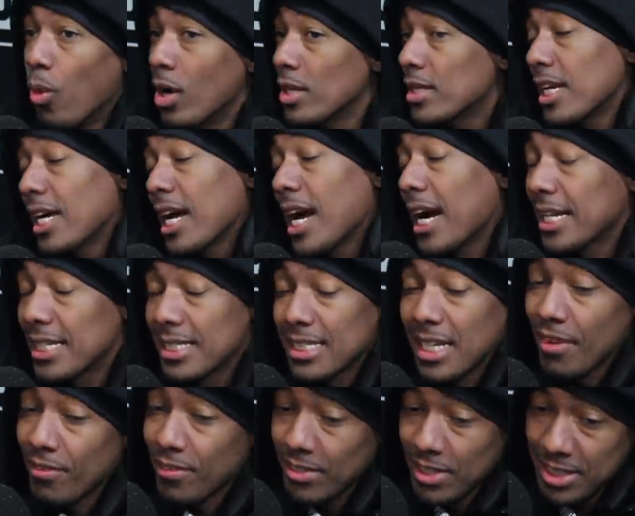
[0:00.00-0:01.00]
One thing I could
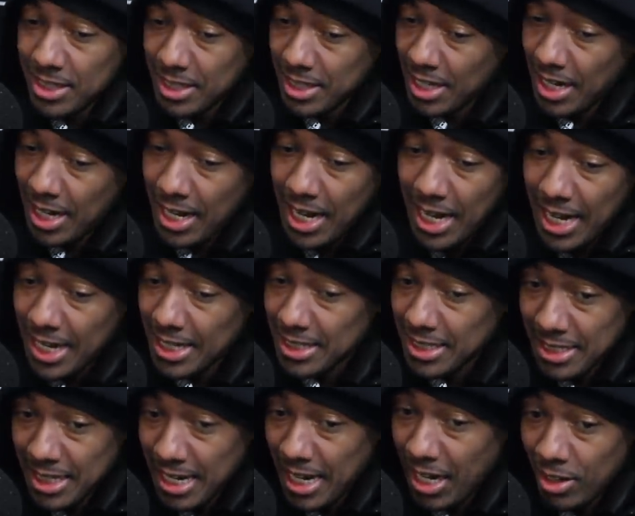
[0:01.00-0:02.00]
definitely say, hands
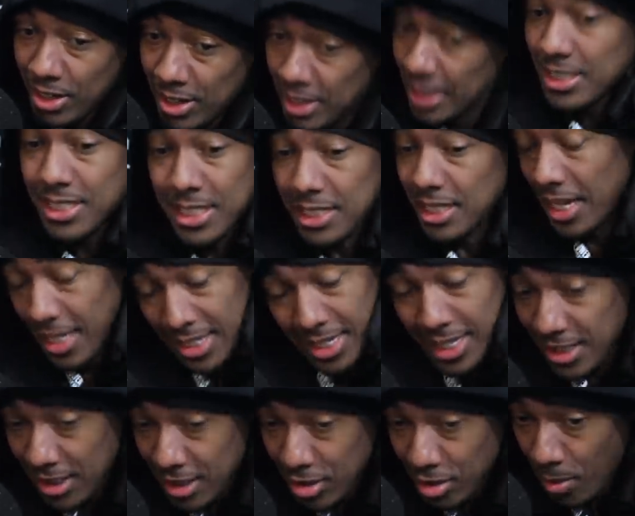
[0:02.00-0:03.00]
down, and this is and
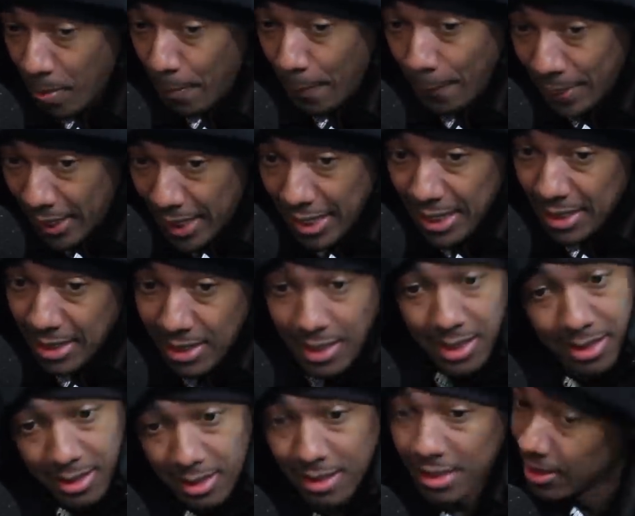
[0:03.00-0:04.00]
this is a big
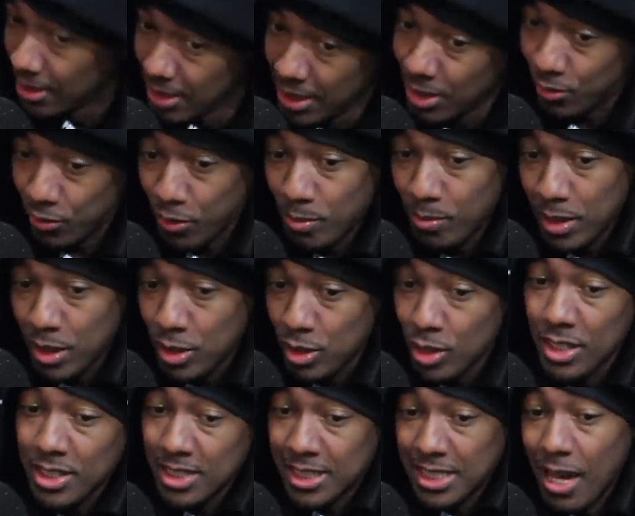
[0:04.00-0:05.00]
list for me.
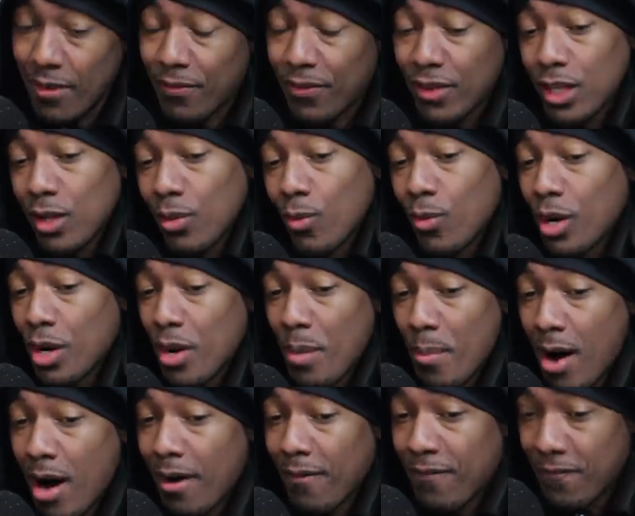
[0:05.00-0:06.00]
You're mm-hmm. definitely one of
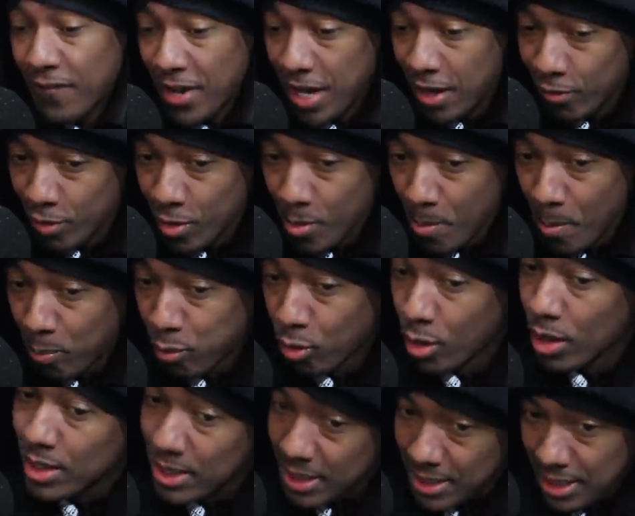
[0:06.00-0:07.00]
my favorite
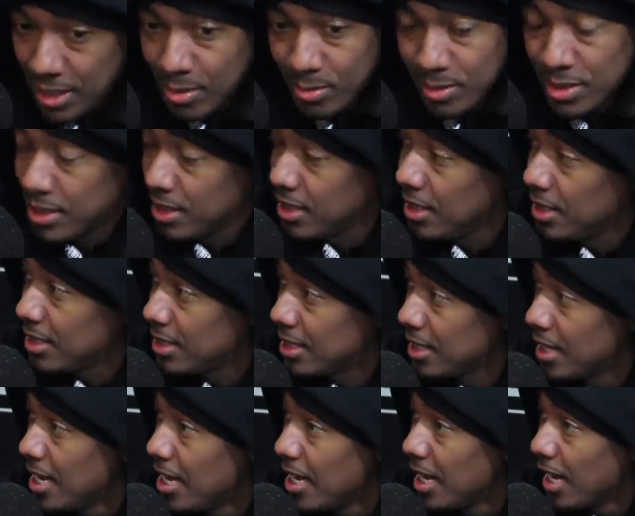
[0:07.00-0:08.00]
Brooklyn MCs, mm
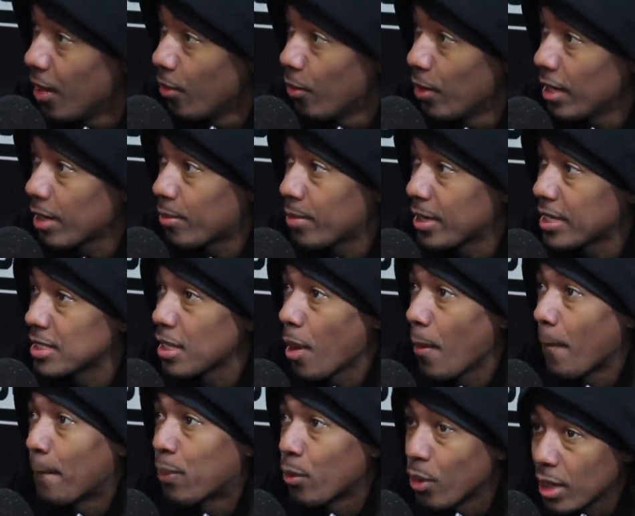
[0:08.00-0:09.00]
-hmm. and when because a
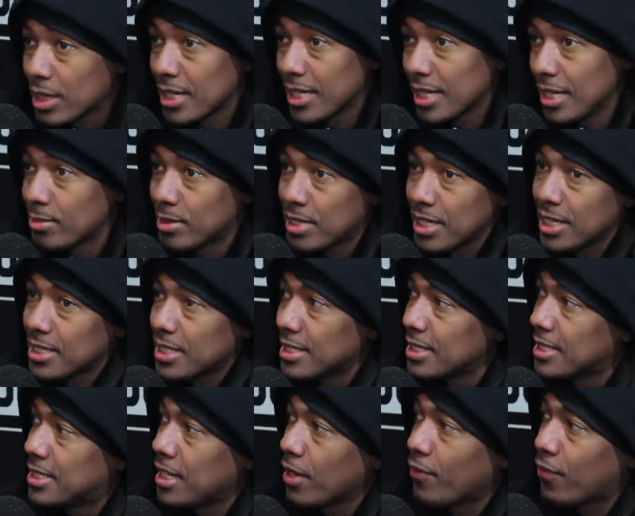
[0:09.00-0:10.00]
Brooklyn MC is a
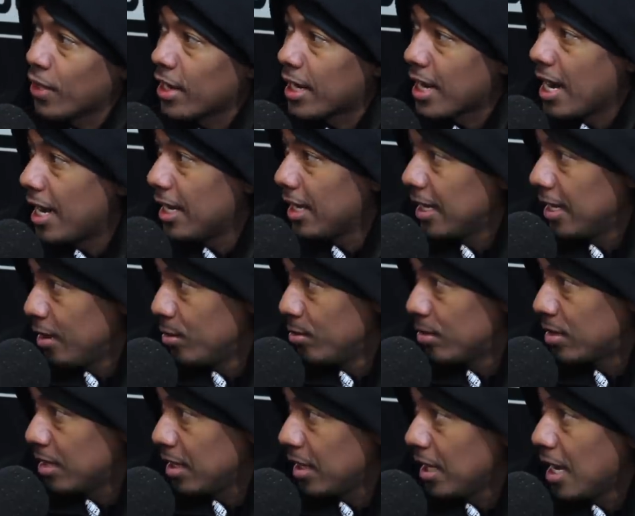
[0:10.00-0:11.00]
different kind of
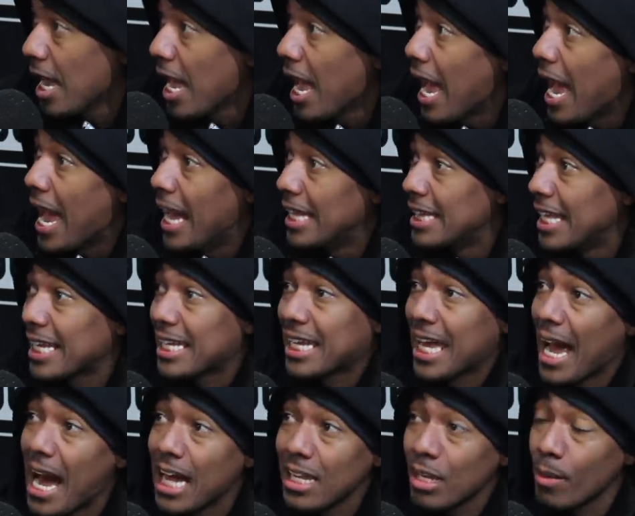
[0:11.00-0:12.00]
MC, I, exactly. and the
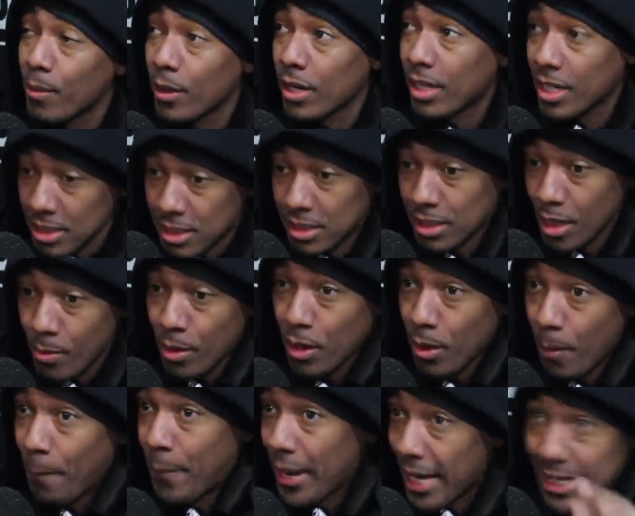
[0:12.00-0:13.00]
caliber because some of the
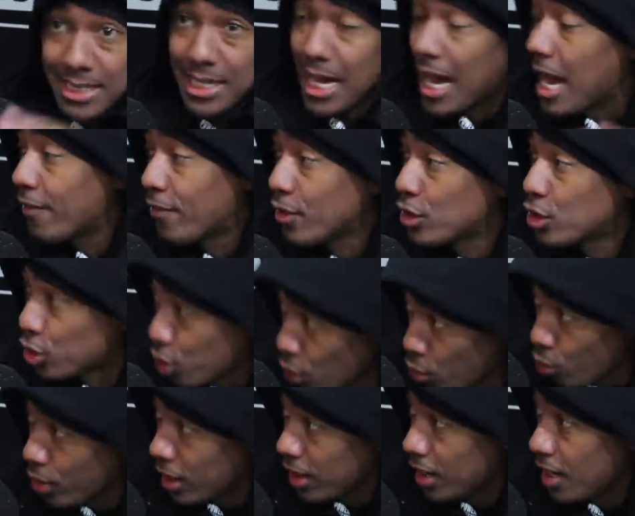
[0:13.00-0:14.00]
best to ever
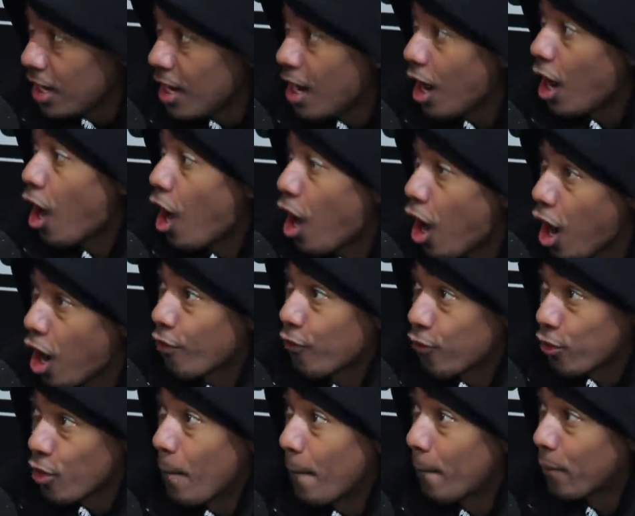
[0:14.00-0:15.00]
do it from, are
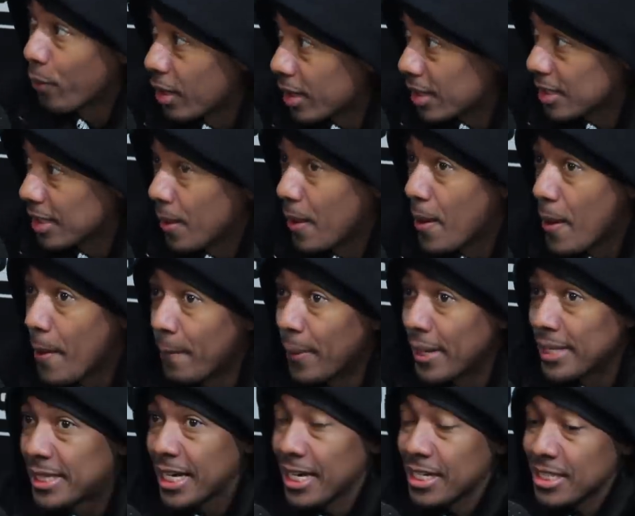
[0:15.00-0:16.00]
from Brooklyn. Absolutely.
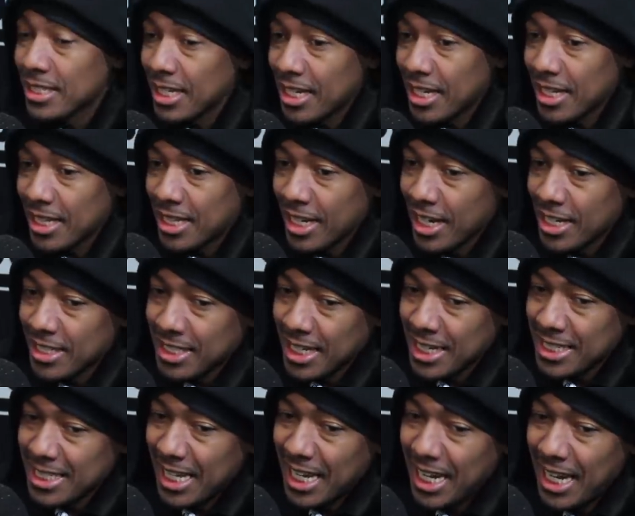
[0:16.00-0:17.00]
But there's the, there's
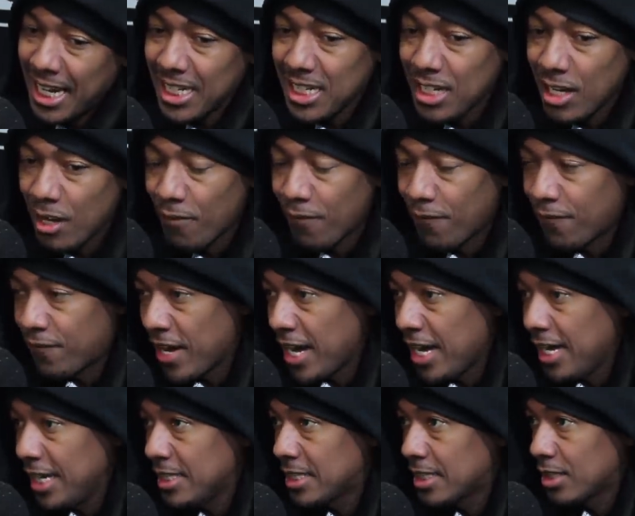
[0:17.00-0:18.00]
this in your
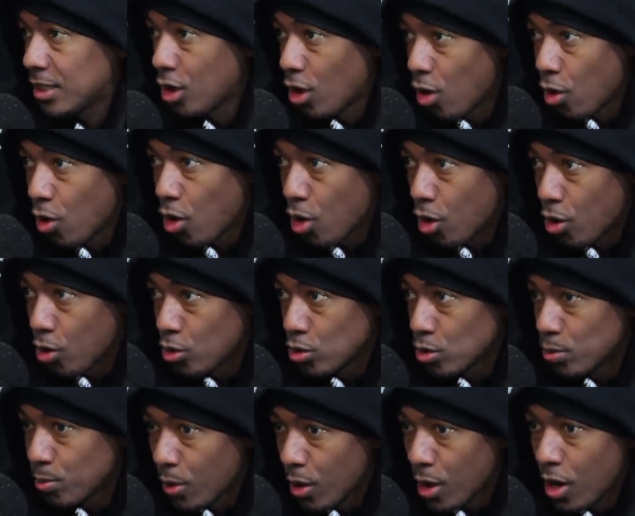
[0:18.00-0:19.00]
face, no holes
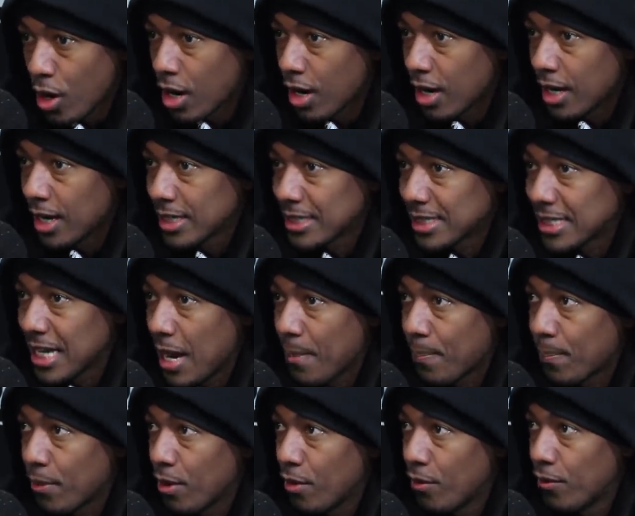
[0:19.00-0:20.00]
bar type
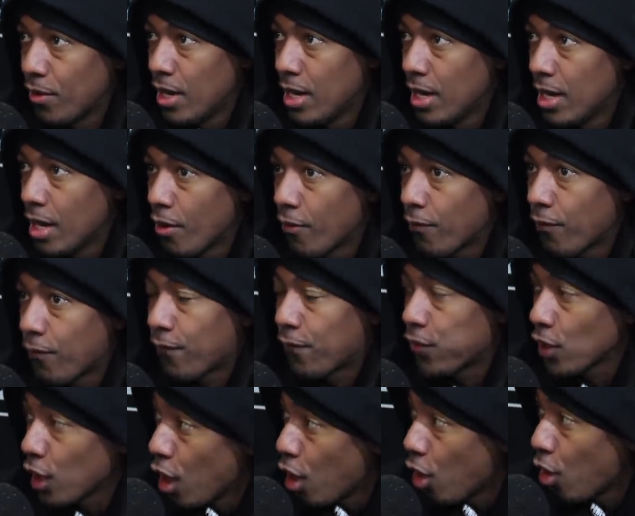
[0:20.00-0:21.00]
mm -hmm. of
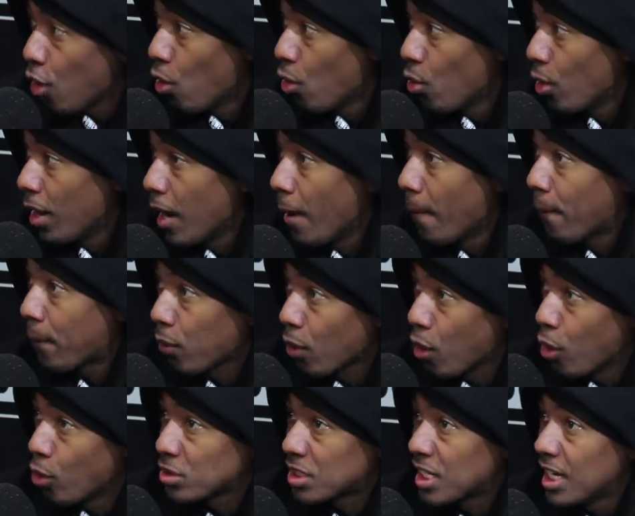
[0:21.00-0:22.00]
flow mm-hmm.
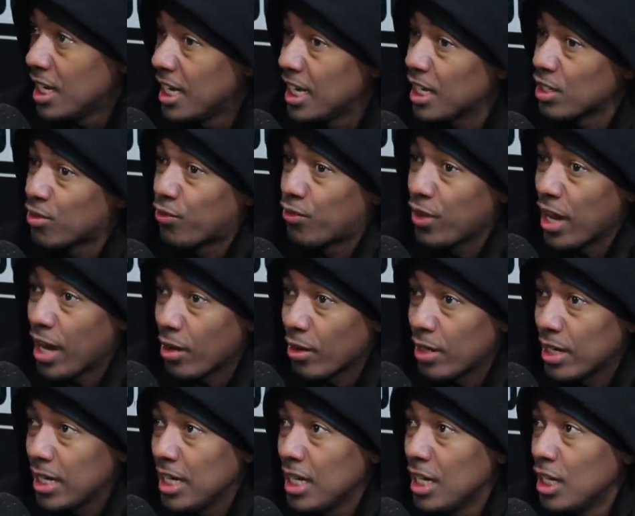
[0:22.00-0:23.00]
approach is
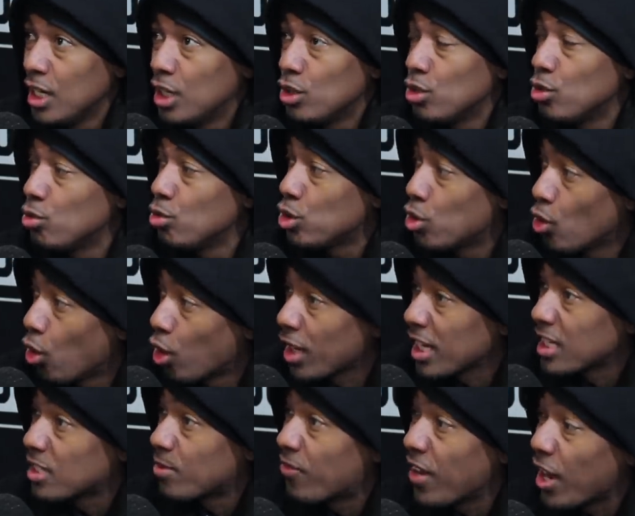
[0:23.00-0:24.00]
very New York.
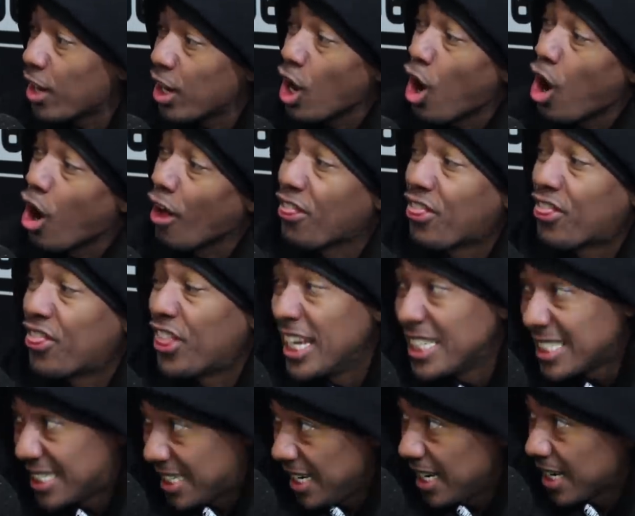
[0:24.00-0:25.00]
It's very mm-hmm.
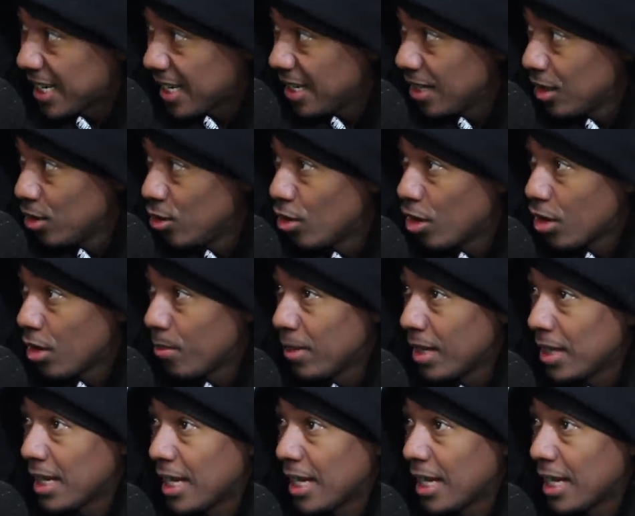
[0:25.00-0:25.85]
authentic. Mm-hmm. You know what I mean?